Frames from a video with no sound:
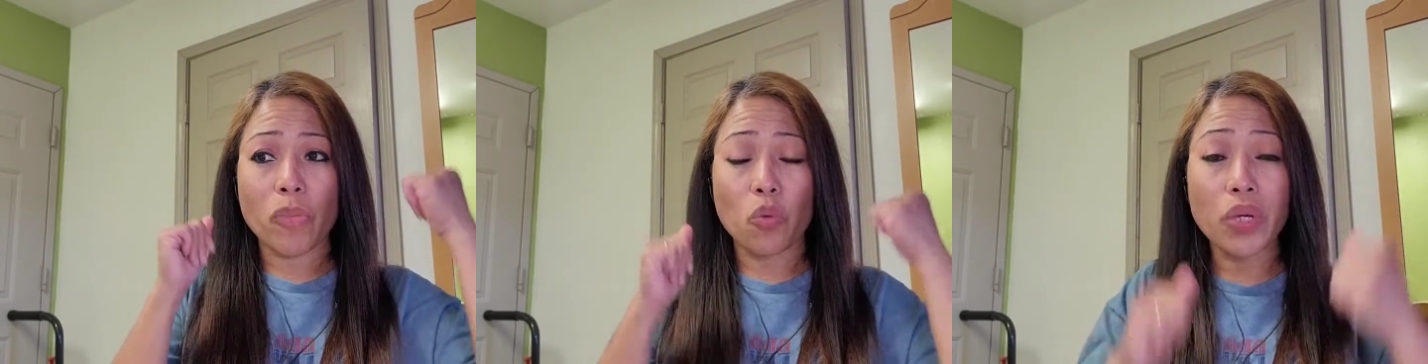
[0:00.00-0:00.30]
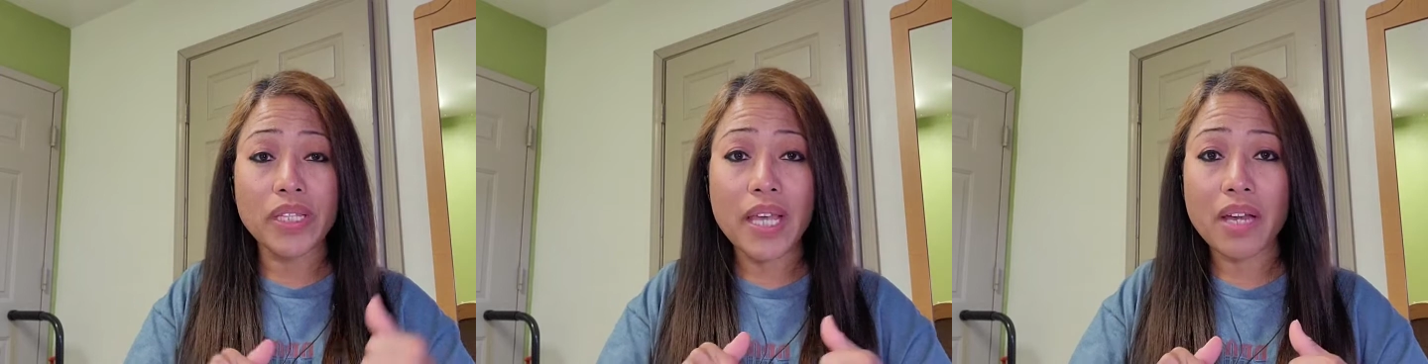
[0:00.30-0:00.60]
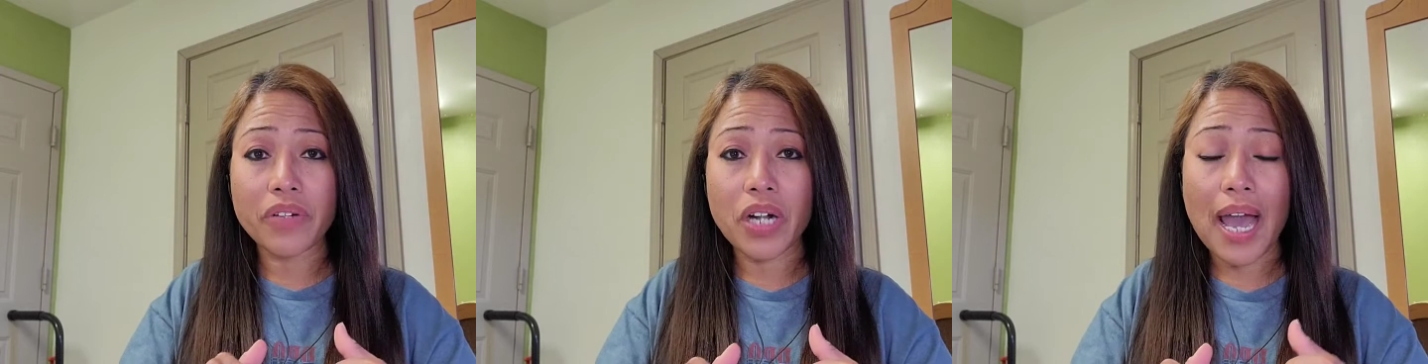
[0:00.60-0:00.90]

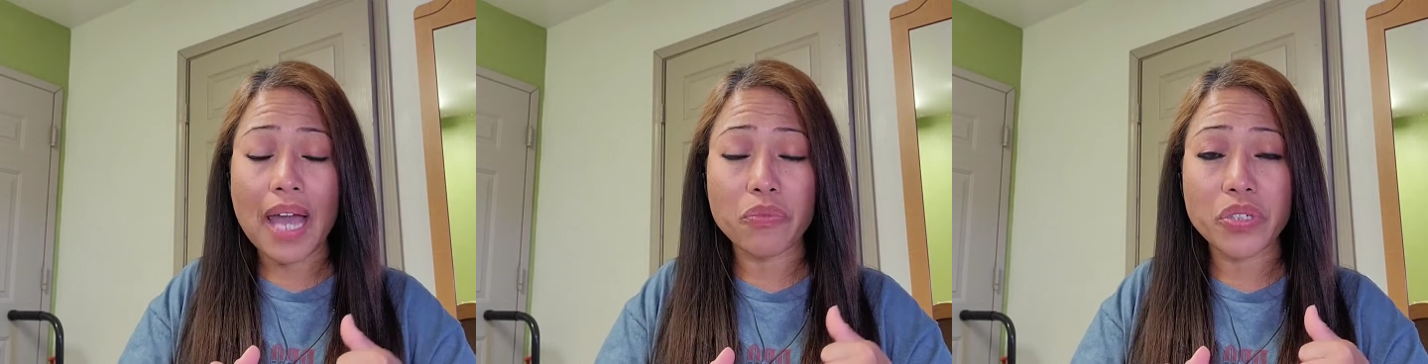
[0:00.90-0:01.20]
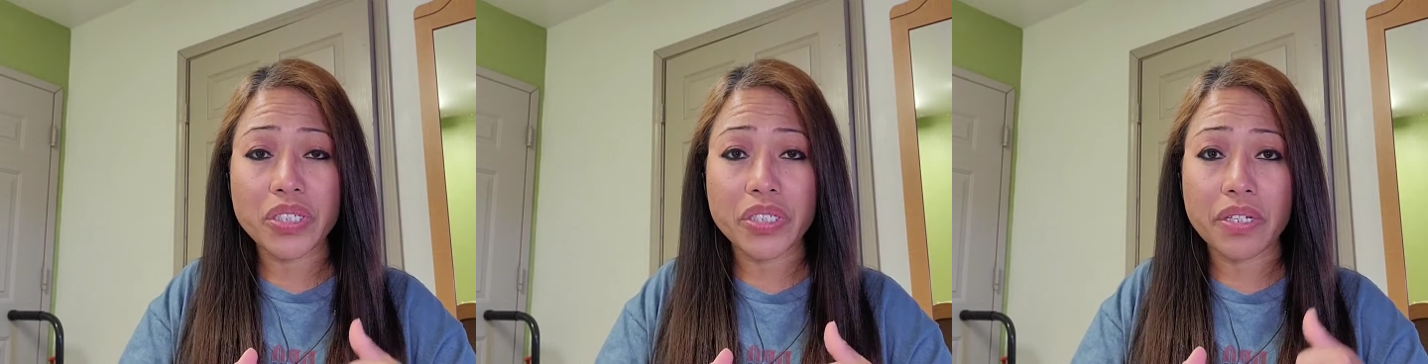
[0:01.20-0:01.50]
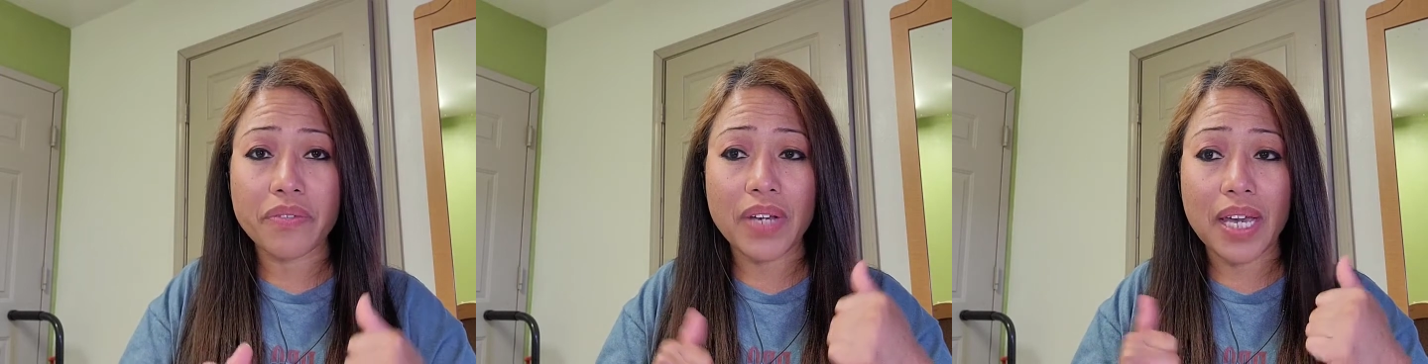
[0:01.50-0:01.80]
whenever I
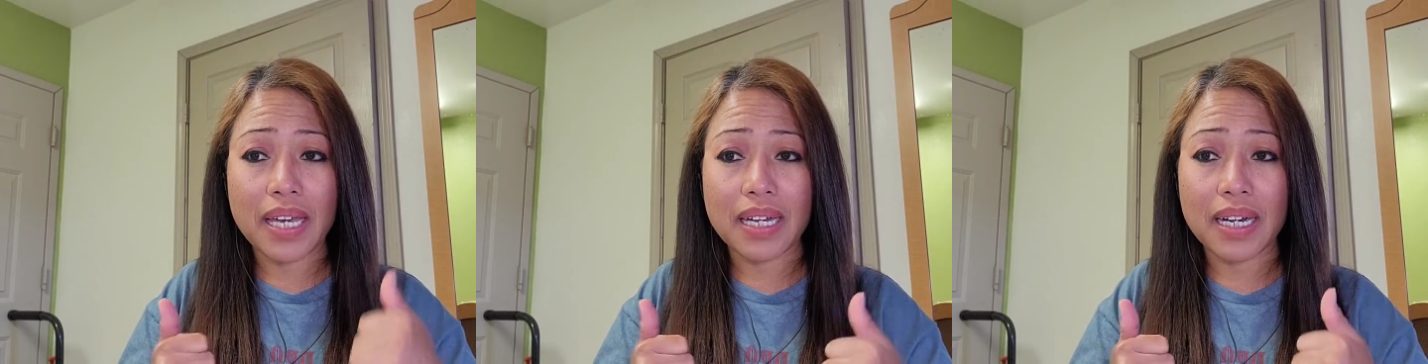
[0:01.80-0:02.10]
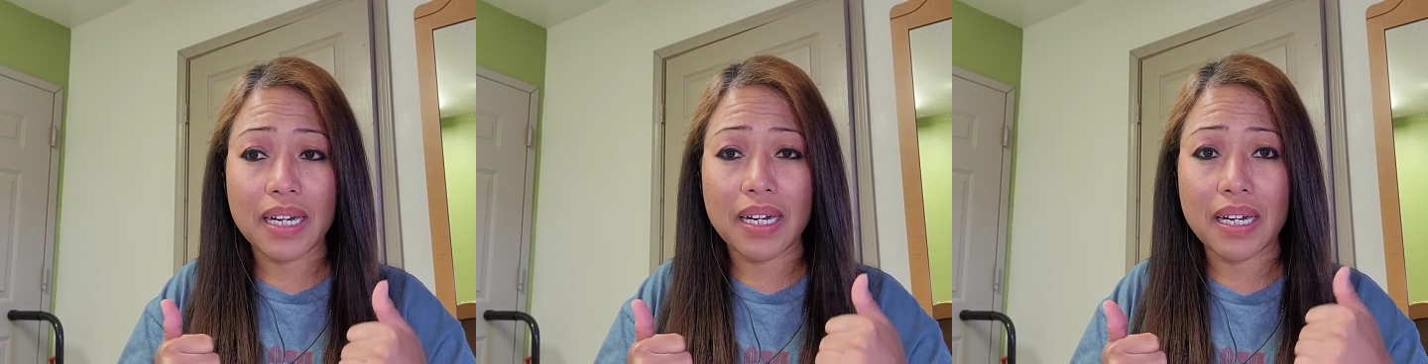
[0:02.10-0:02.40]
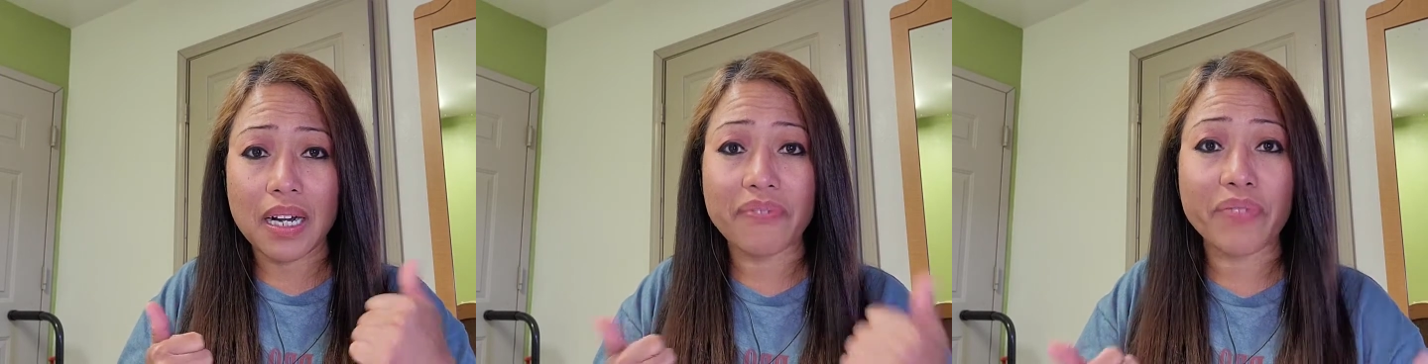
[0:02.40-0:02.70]
receive
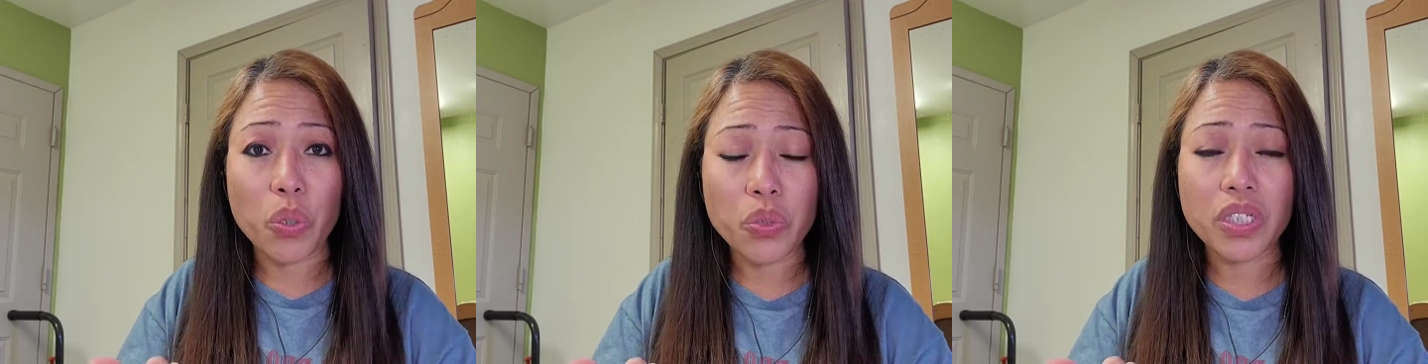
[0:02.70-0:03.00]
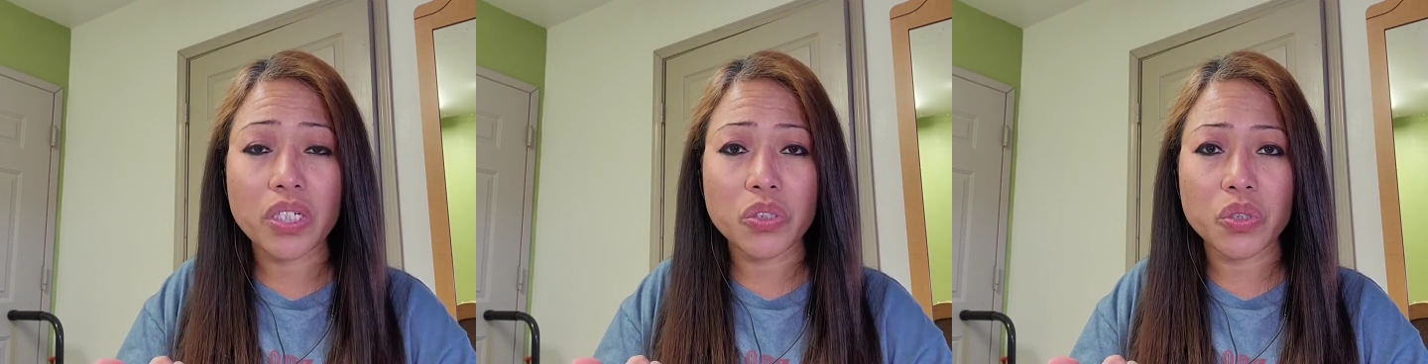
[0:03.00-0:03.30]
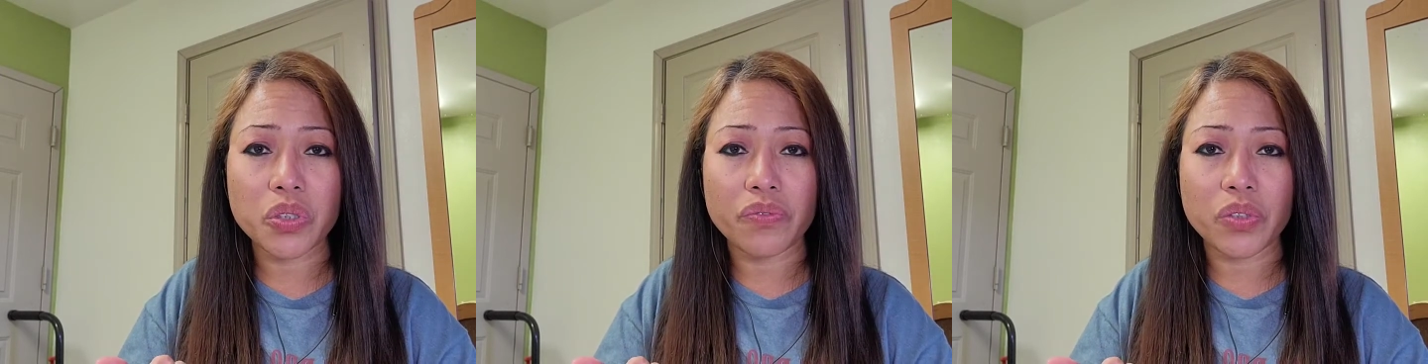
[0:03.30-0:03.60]
a phone
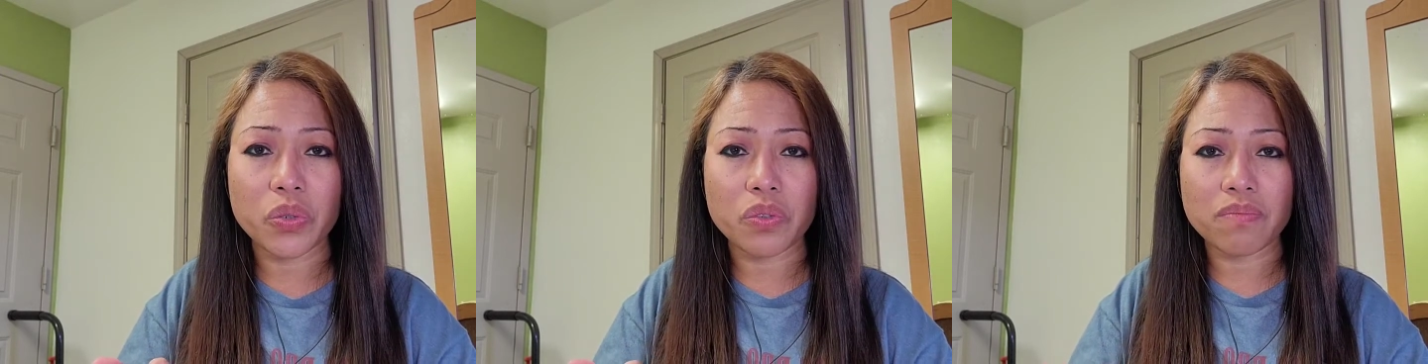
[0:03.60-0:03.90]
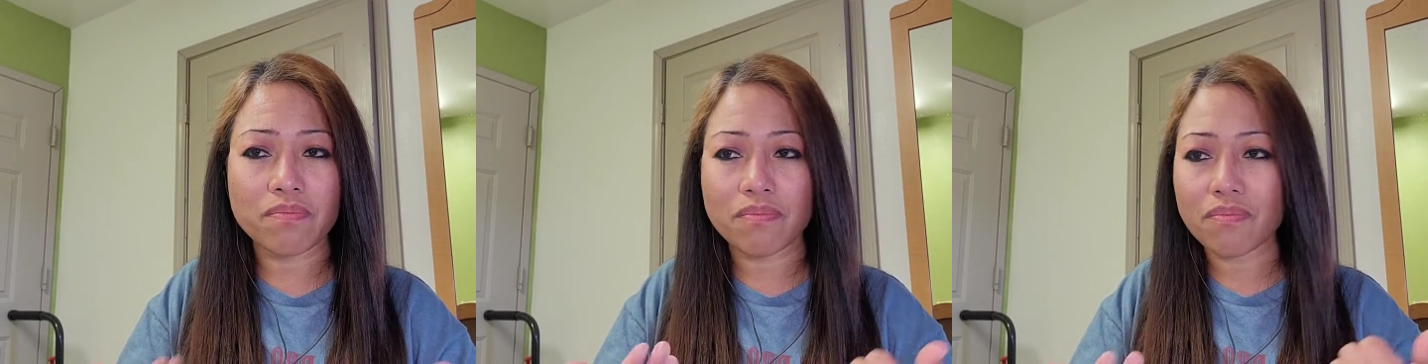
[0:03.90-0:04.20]
interview,